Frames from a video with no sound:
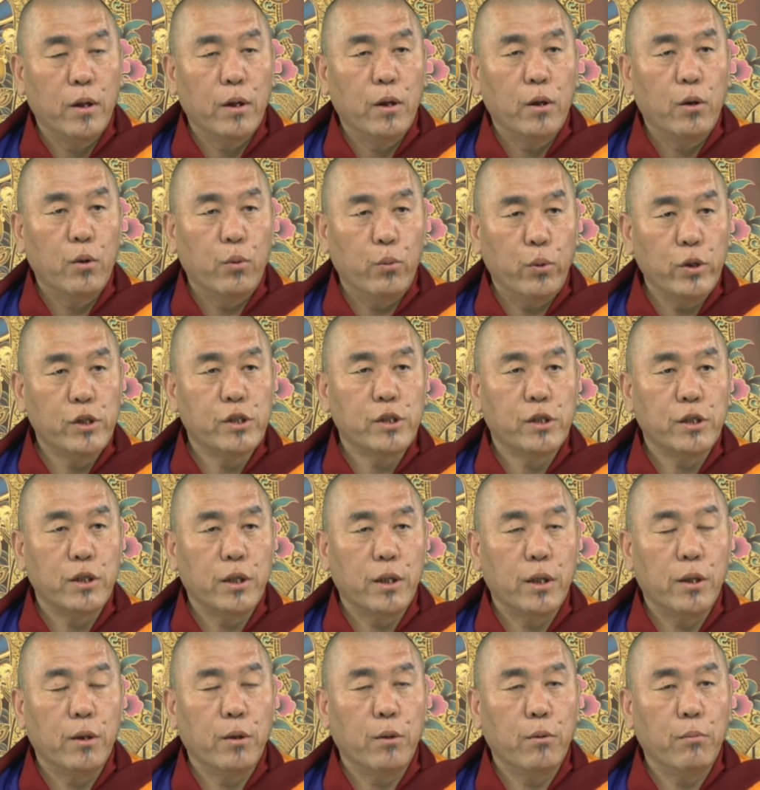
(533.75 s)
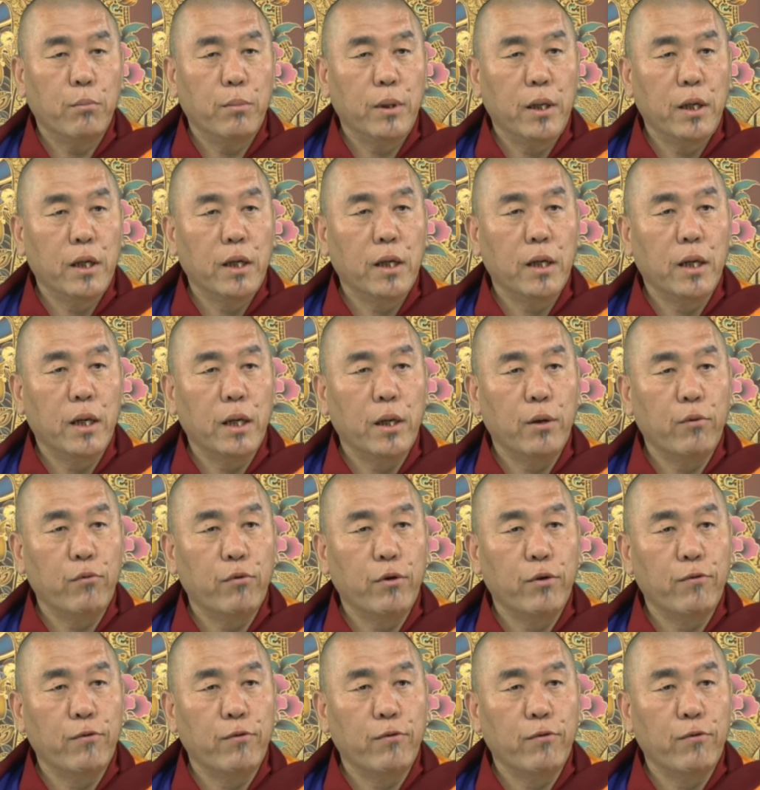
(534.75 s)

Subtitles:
which mainly we